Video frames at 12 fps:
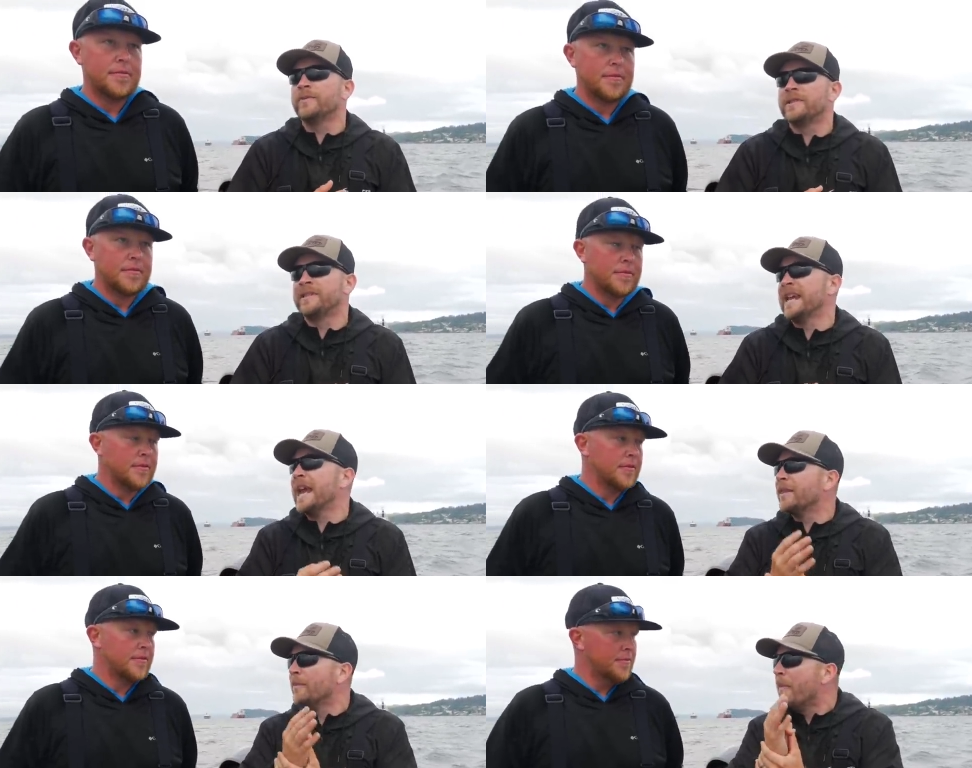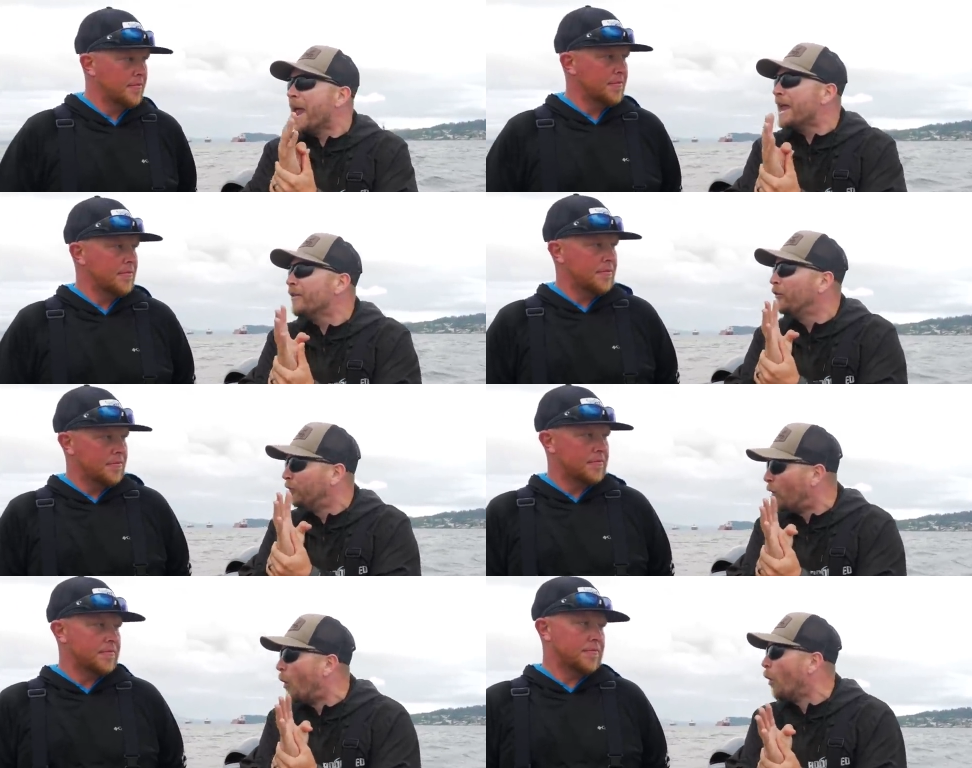Speaker 1: say the main
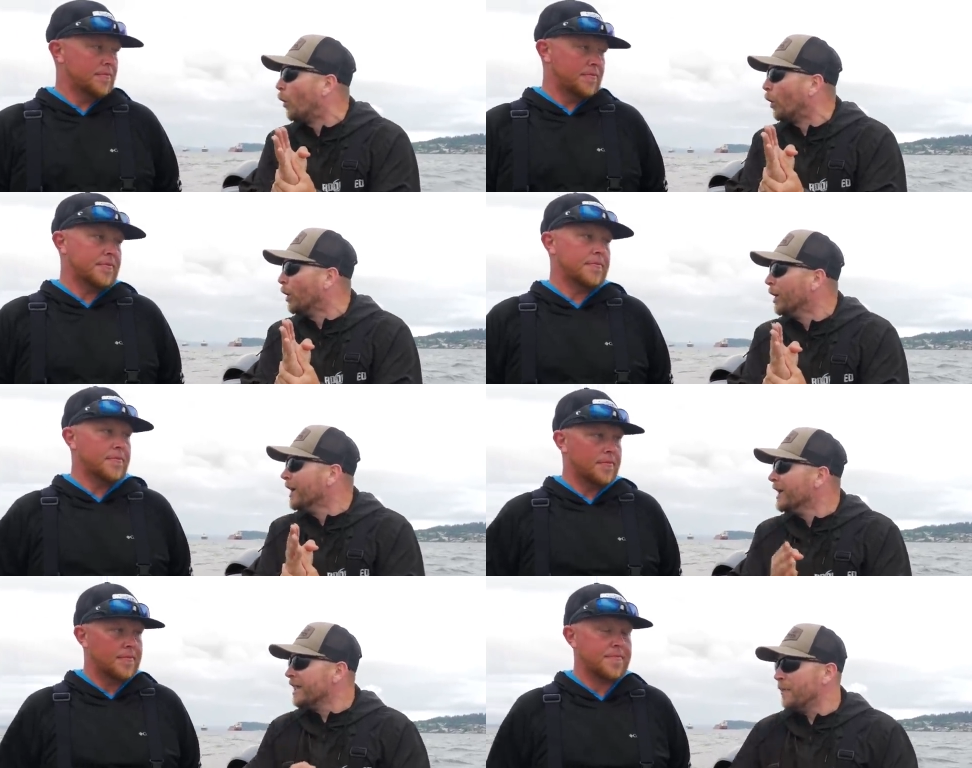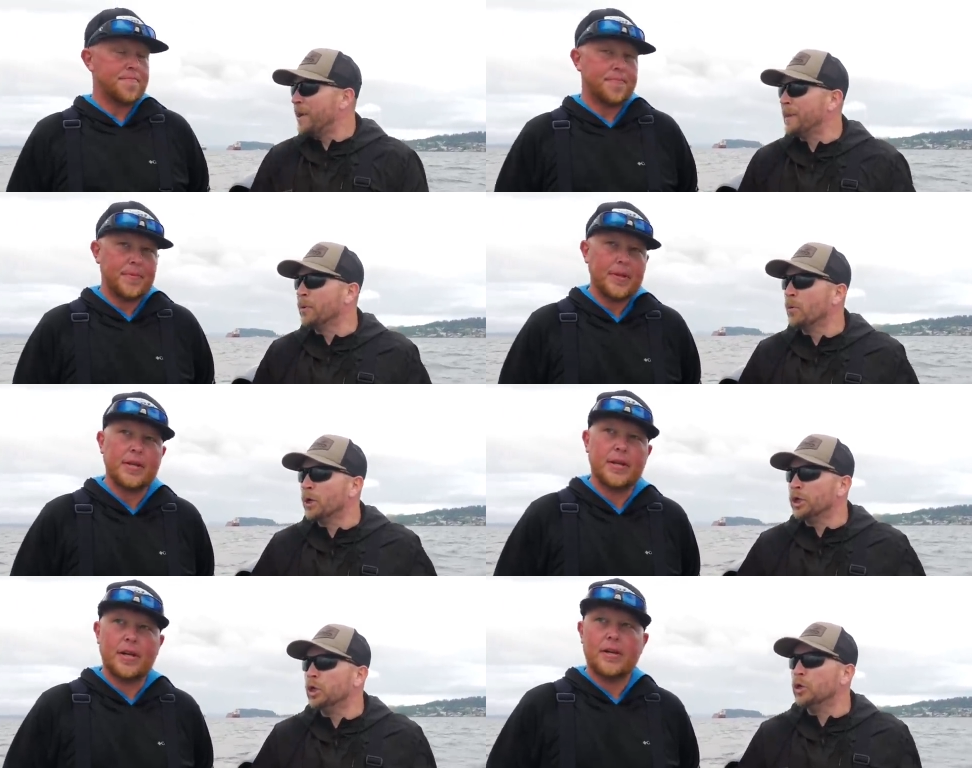four that people
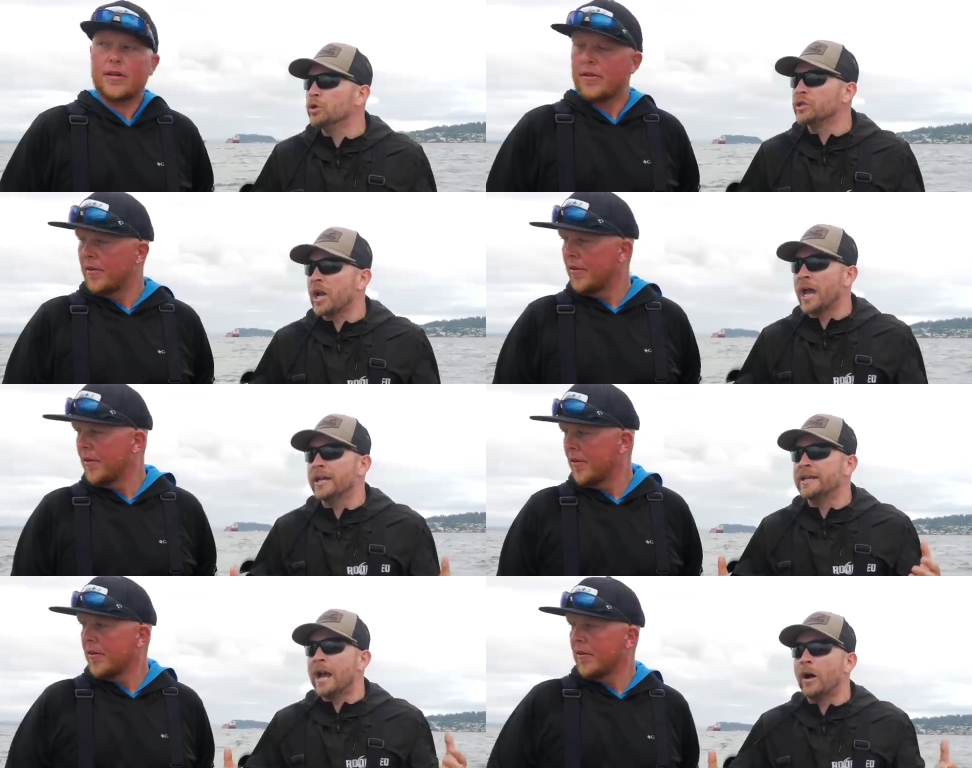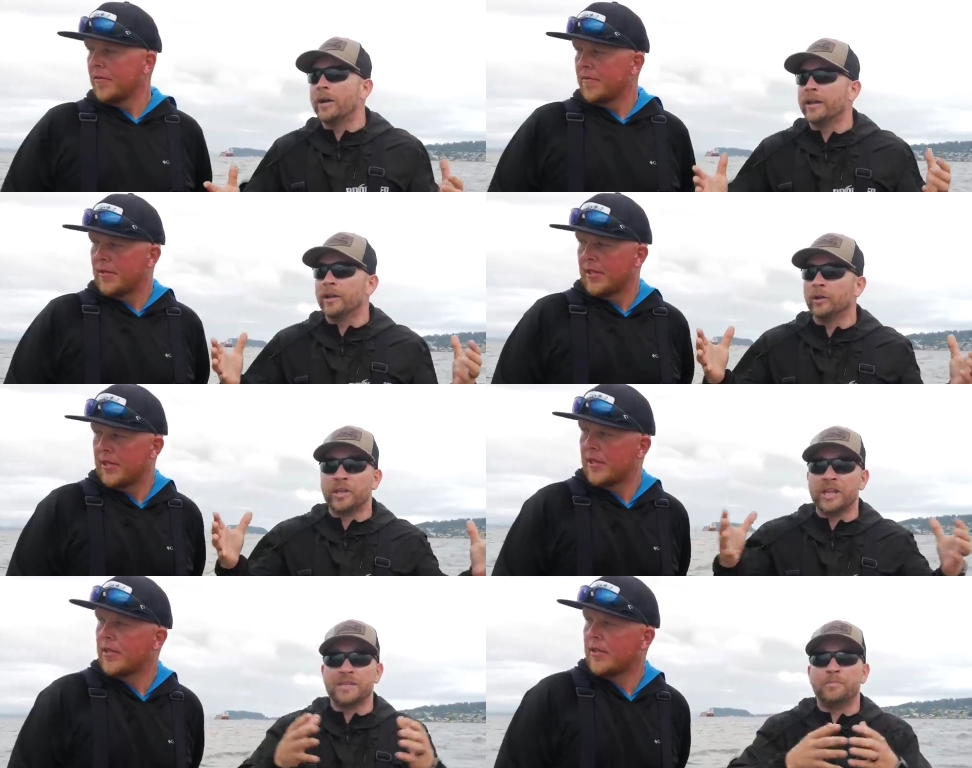would use kind of down in the,
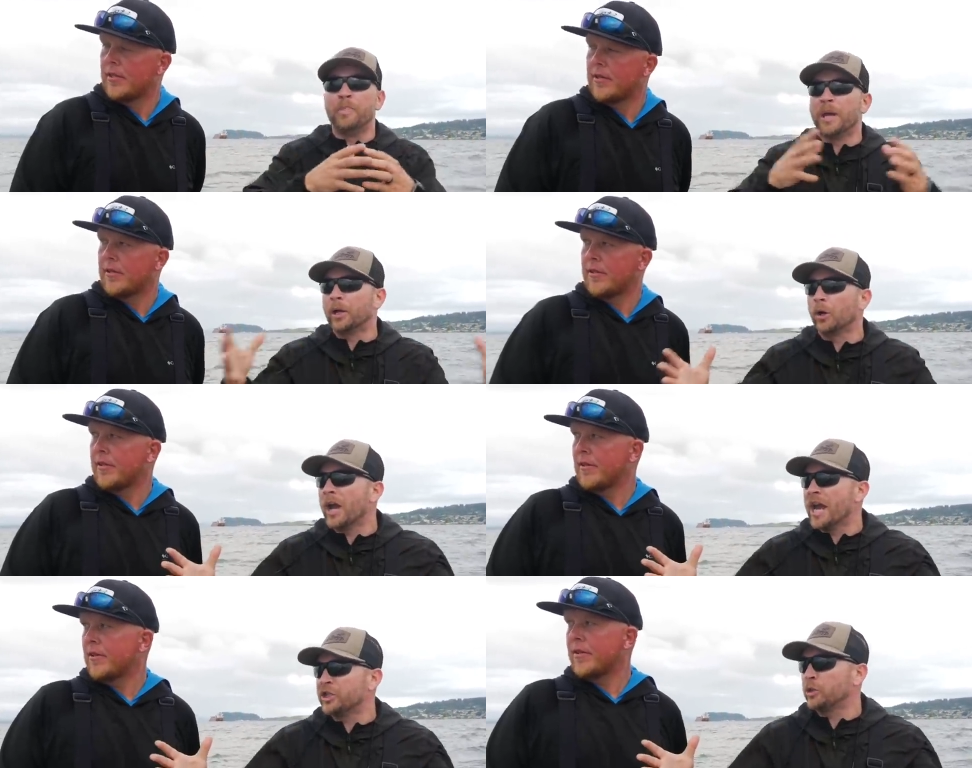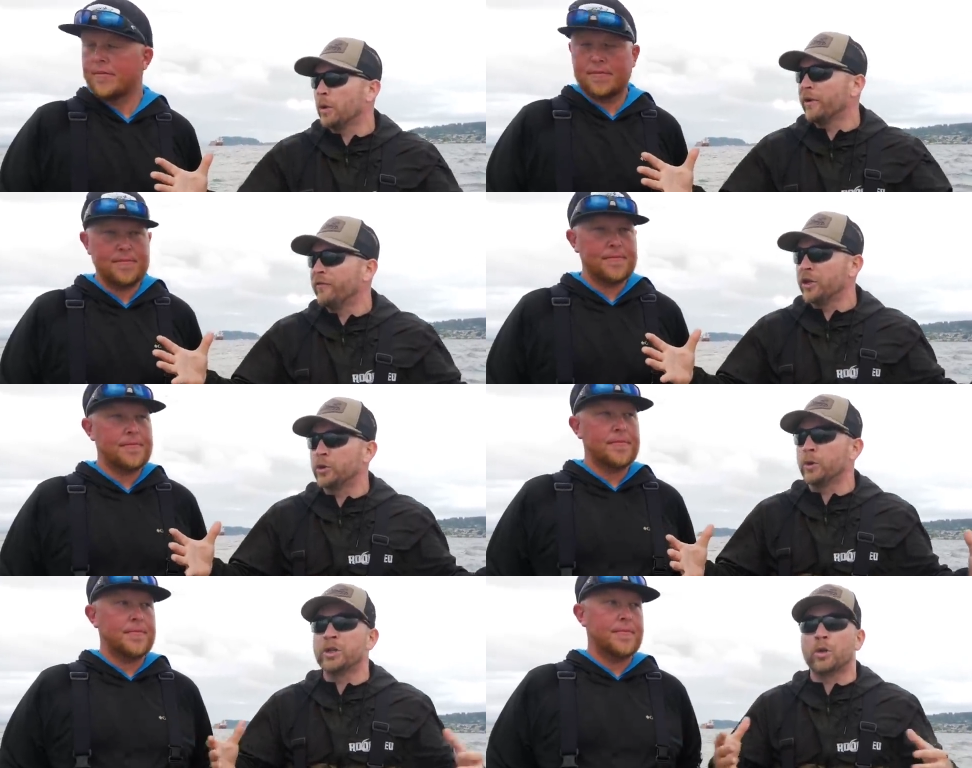these bigger estuary
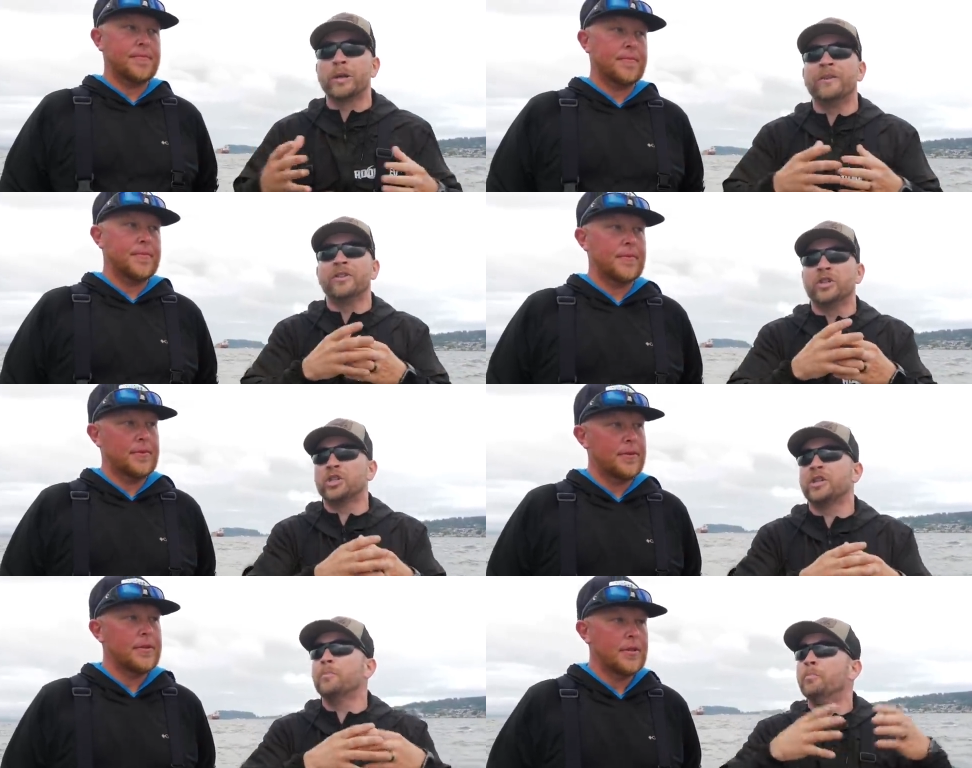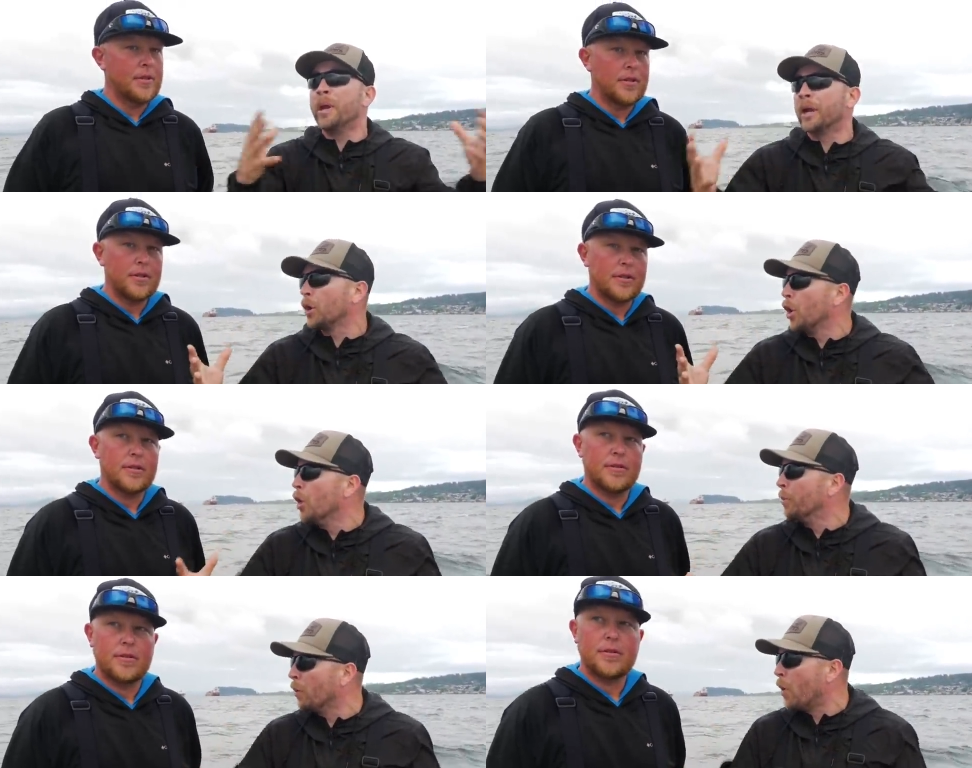fisheries or even just in bigger
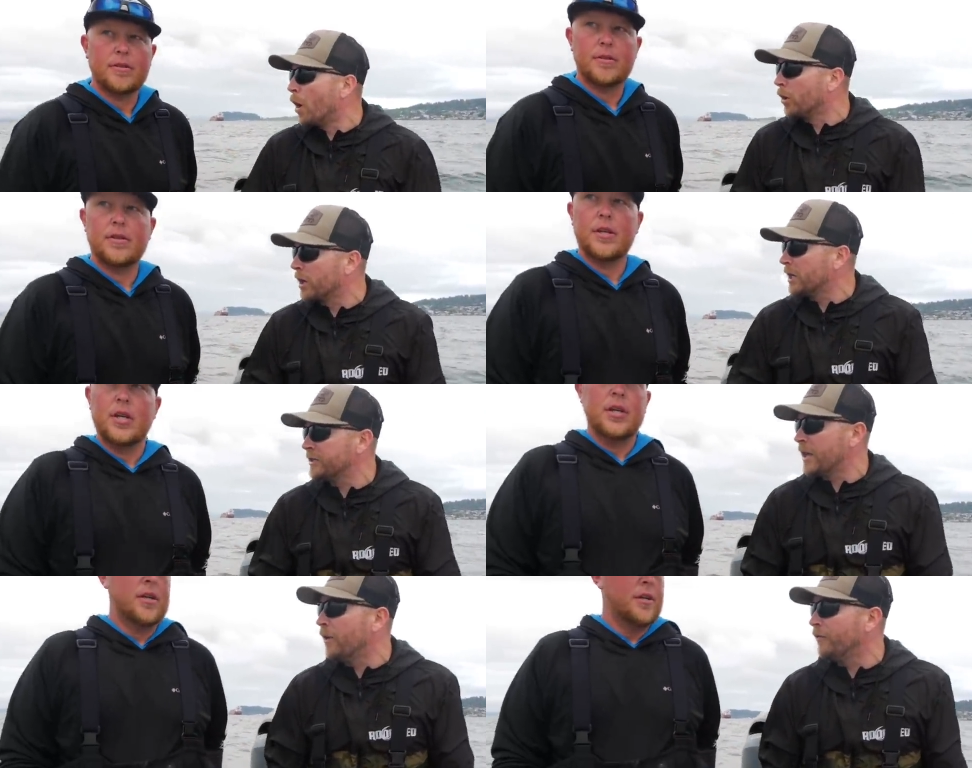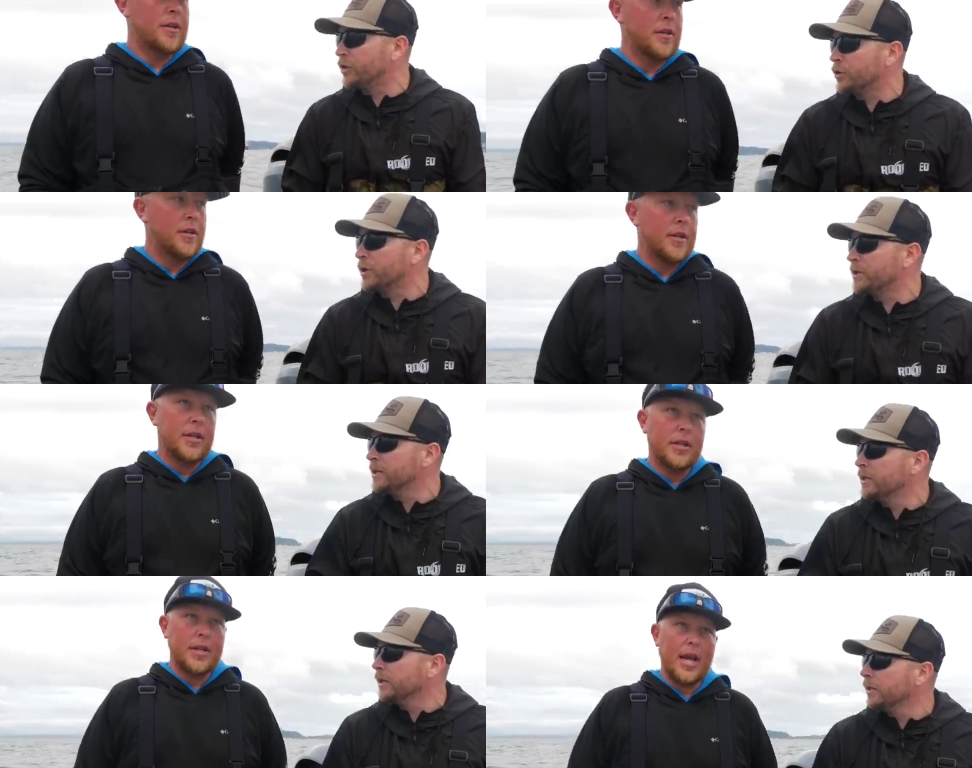open water style fisheries?
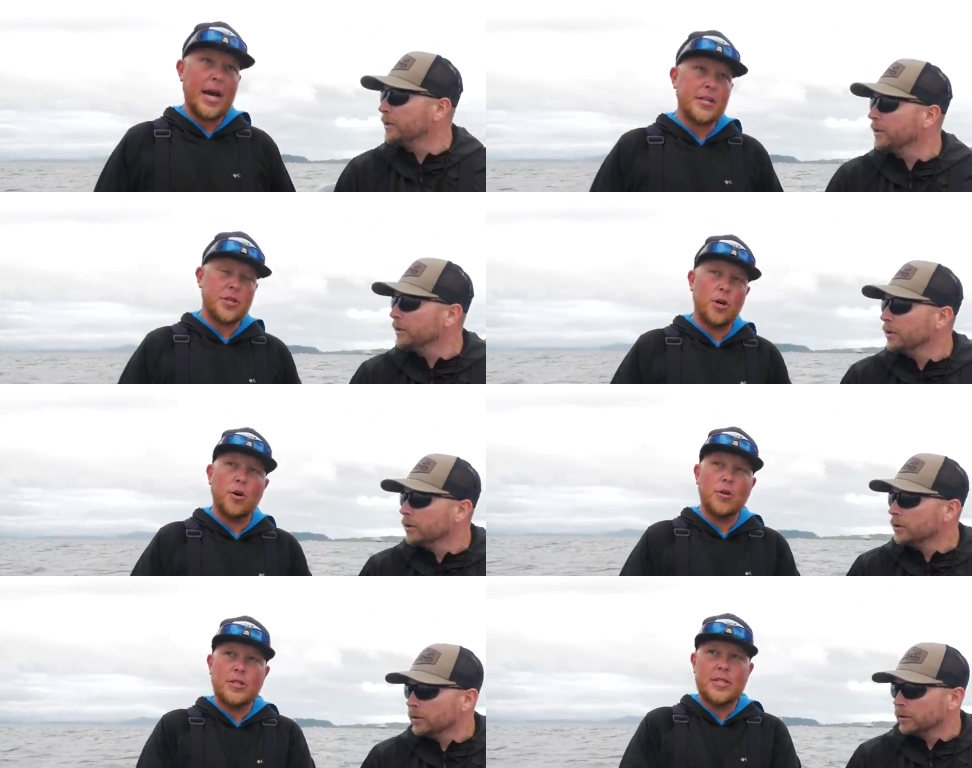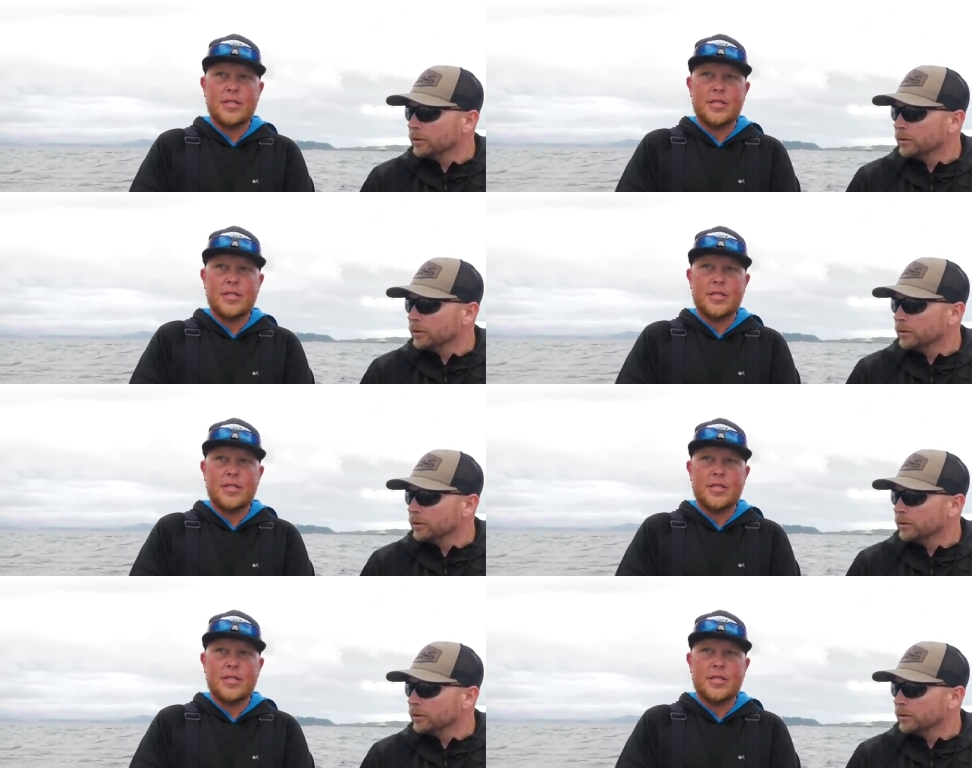Yeah, so